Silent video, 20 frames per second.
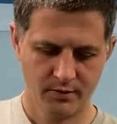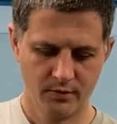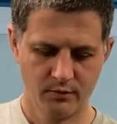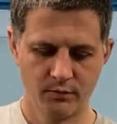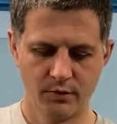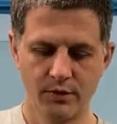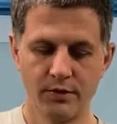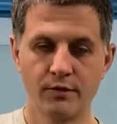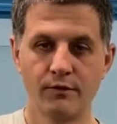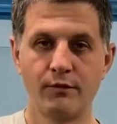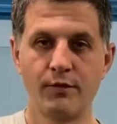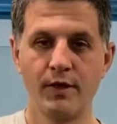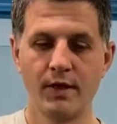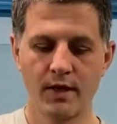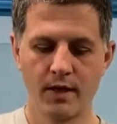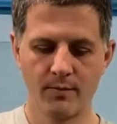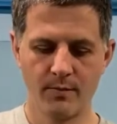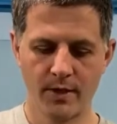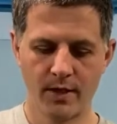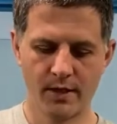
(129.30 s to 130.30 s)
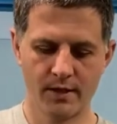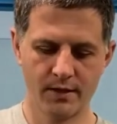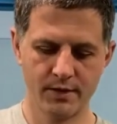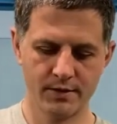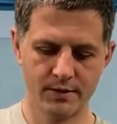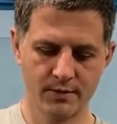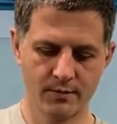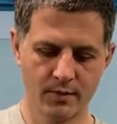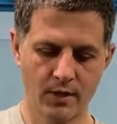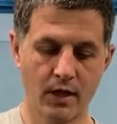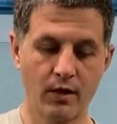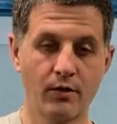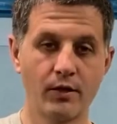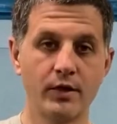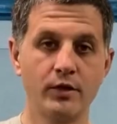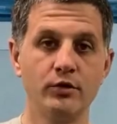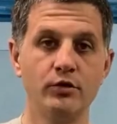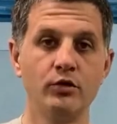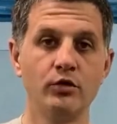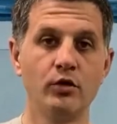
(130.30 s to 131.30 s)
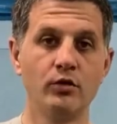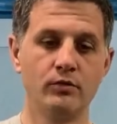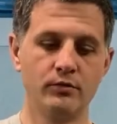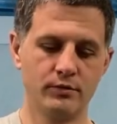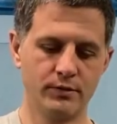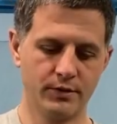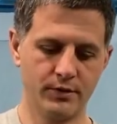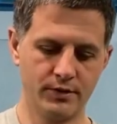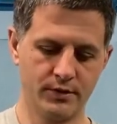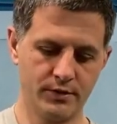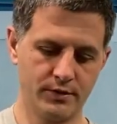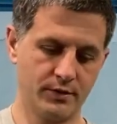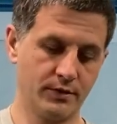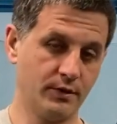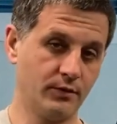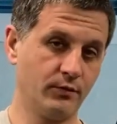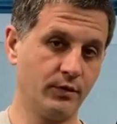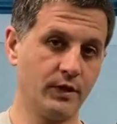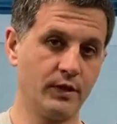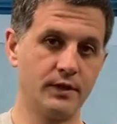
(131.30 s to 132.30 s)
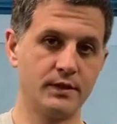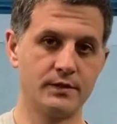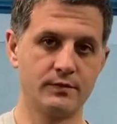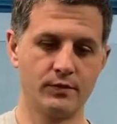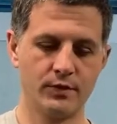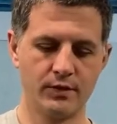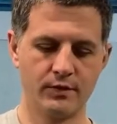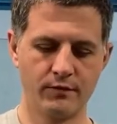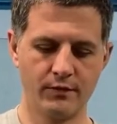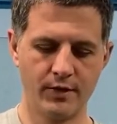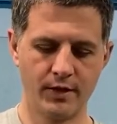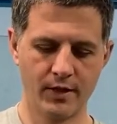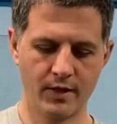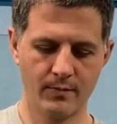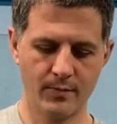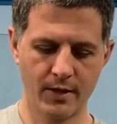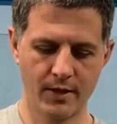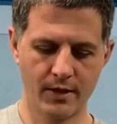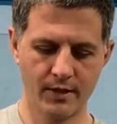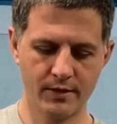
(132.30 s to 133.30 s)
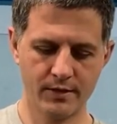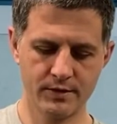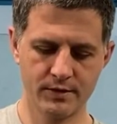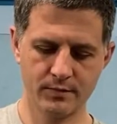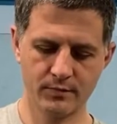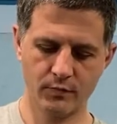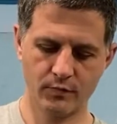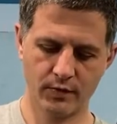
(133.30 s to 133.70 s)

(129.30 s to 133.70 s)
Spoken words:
With the Freehub mechanism, how can you know that the wheel is with the Freehub mechanism?